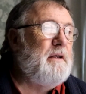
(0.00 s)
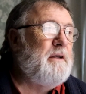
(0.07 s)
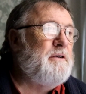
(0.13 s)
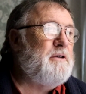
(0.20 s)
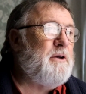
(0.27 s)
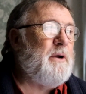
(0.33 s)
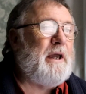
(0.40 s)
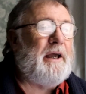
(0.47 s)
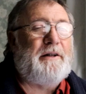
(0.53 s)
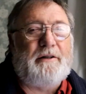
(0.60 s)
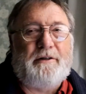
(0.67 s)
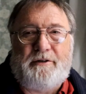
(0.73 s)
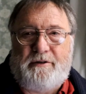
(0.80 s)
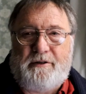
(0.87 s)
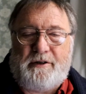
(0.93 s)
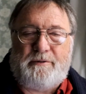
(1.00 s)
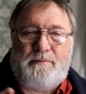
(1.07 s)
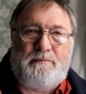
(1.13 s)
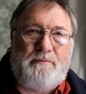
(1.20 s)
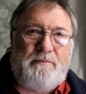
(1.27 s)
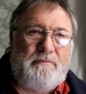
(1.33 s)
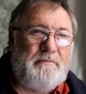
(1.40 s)
So I had this
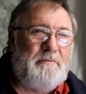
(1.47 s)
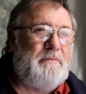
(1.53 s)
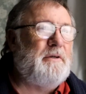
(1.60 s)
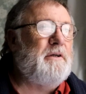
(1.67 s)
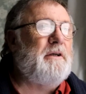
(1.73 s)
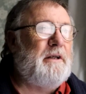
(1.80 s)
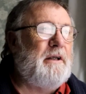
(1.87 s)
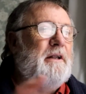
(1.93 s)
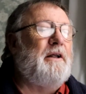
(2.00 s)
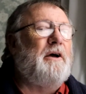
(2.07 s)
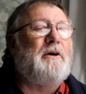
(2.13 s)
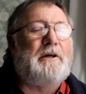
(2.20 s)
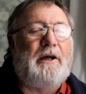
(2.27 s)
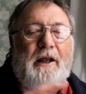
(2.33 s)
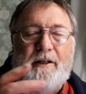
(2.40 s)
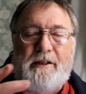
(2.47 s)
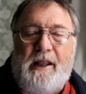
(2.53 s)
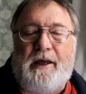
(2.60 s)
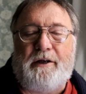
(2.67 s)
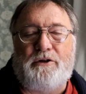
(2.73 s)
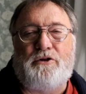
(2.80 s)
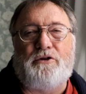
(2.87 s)
a
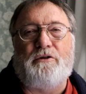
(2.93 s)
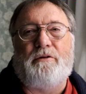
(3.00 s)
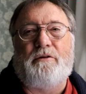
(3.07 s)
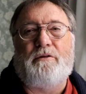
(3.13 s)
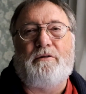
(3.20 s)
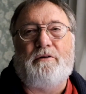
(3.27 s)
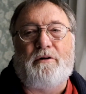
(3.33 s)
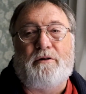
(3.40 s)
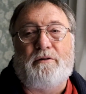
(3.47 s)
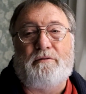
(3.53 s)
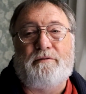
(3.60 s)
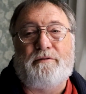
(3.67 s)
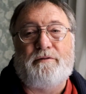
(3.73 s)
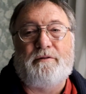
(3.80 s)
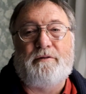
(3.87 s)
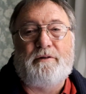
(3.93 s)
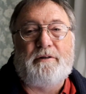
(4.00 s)
collection of